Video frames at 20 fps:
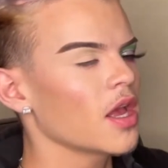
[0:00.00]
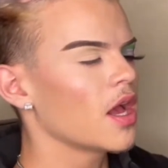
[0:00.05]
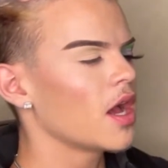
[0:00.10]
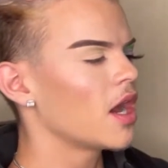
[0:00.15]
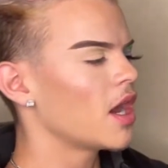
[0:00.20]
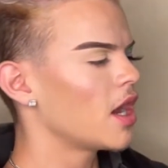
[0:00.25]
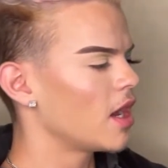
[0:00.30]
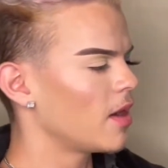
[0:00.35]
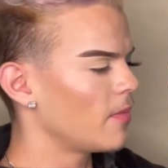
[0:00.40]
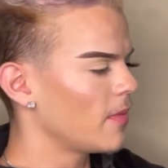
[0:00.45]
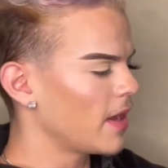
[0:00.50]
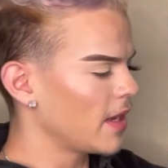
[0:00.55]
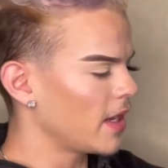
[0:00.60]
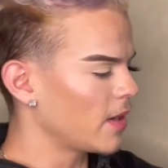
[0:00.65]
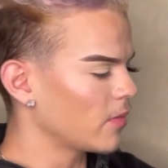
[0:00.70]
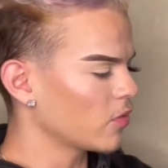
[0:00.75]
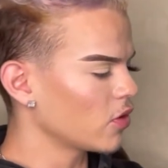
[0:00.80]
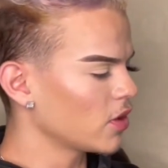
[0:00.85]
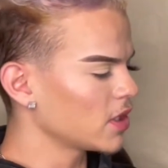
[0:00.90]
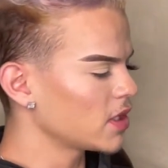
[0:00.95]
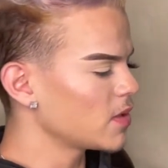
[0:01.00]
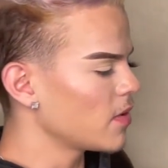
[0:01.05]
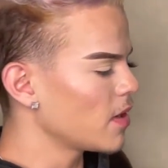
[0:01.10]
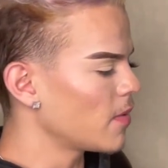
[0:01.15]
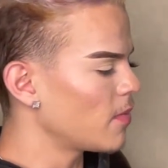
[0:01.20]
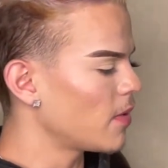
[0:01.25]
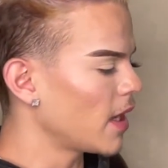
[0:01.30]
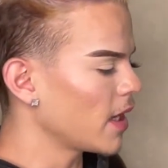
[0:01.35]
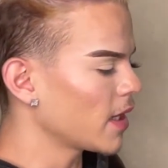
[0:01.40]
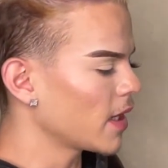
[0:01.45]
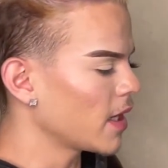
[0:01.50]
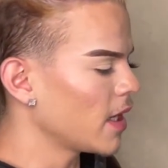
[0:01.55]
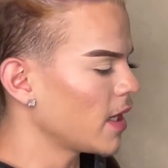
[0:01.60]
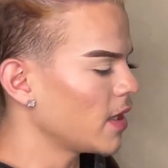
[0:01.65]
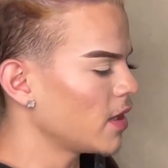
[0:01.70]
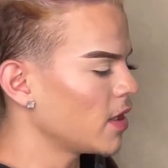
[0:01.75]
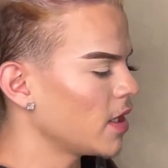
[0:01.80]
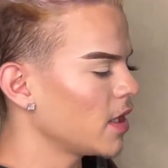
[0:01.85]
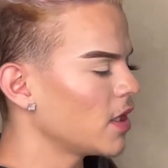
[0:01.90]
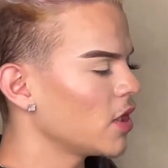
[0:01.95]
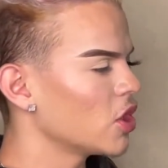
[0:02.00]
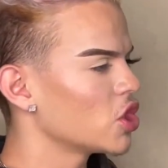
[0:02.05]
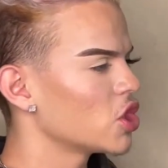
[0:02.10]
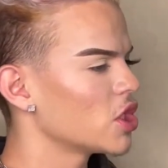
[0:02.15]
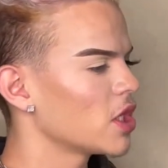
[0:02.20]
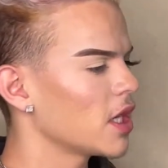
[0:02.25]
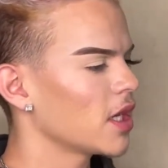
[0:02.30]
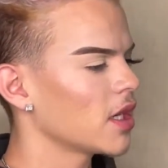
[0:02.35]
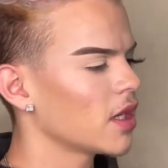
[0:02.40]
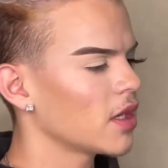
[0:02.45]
and I'm going to be applying it in the inner shade.